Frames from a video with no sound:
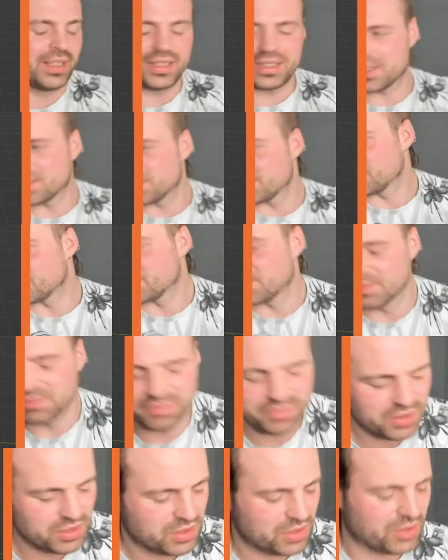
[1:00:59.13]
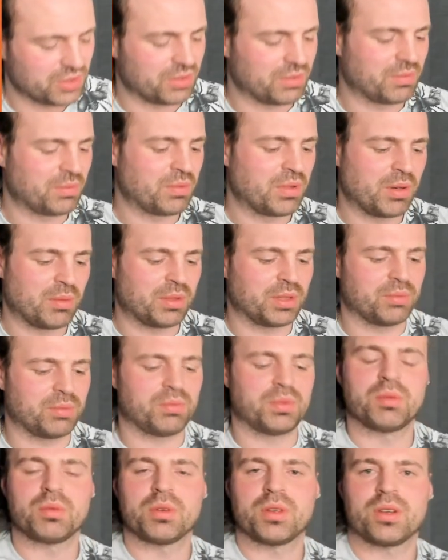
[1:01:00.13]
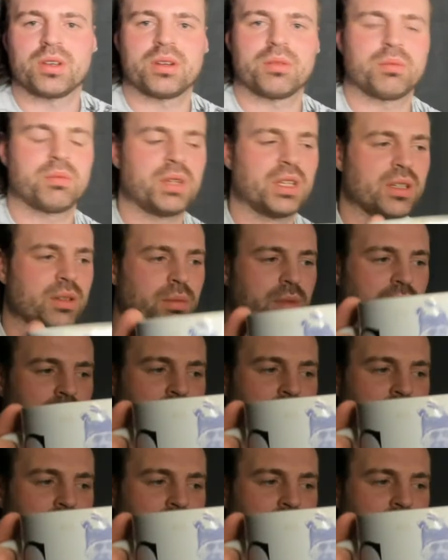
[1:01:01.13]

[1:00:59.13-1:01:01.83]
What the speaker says: this is probably, people are going to be a little bit,